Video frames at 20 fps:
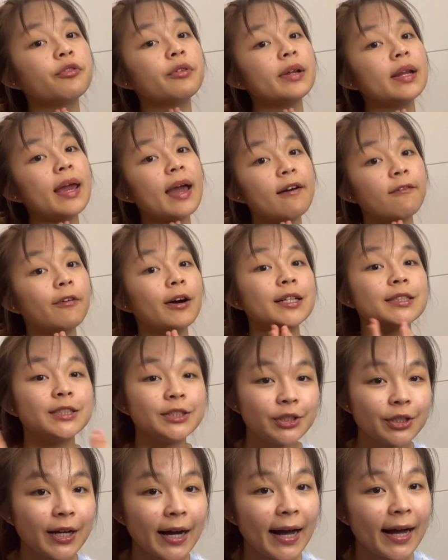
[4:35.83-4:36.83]
really advise
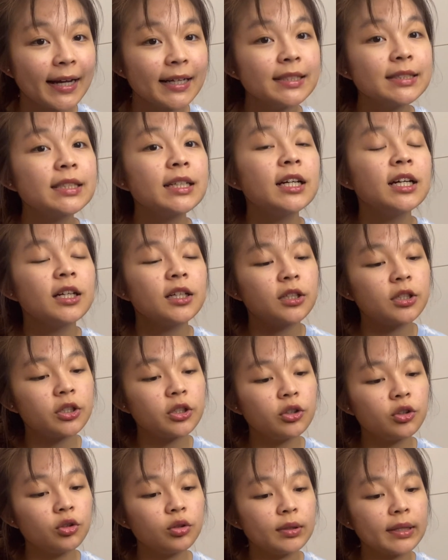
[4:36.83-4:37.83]
you guys
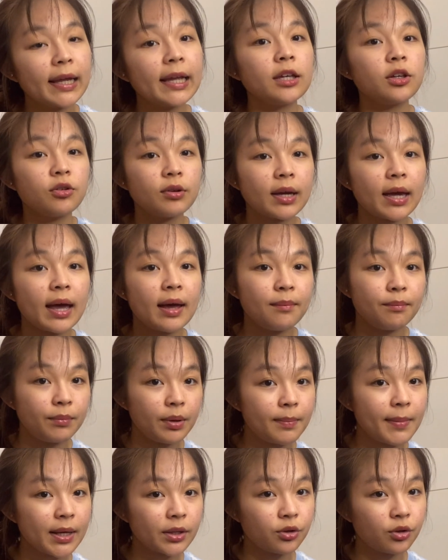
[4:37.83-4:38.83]
to take Ucat and
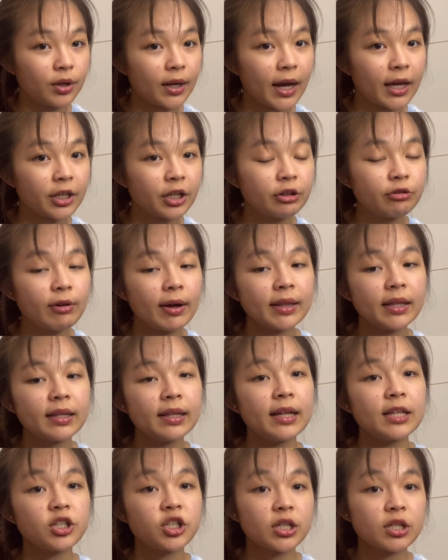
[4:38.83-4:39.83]
BMAT together rather
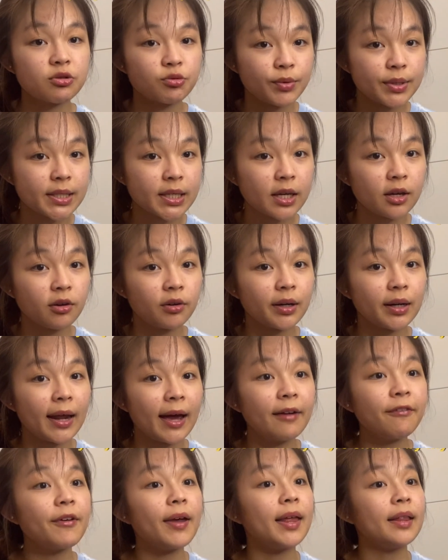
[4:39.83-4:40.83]
than just risking your
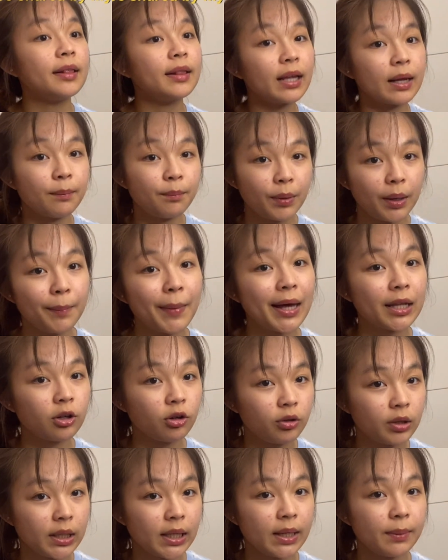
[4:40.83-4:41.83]
life and take BMAT
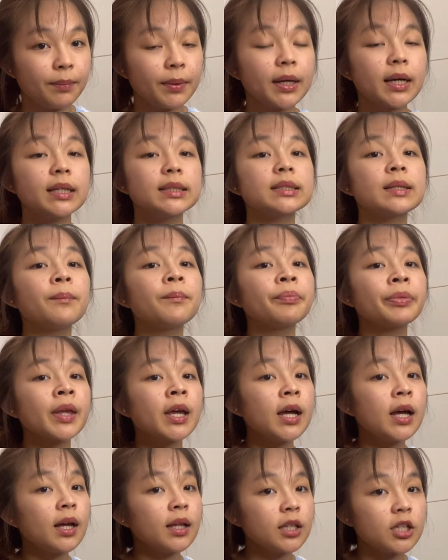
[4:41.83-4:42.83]
only, because
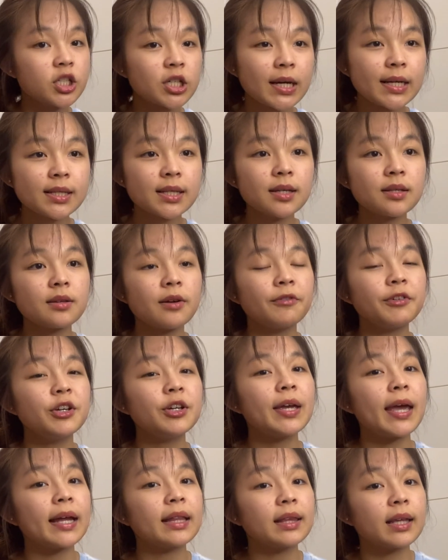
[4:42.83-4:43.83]
the chances of you
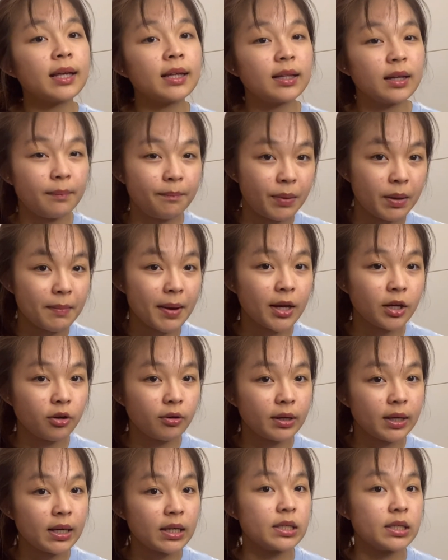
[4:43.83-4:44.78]
getting the BMAT uni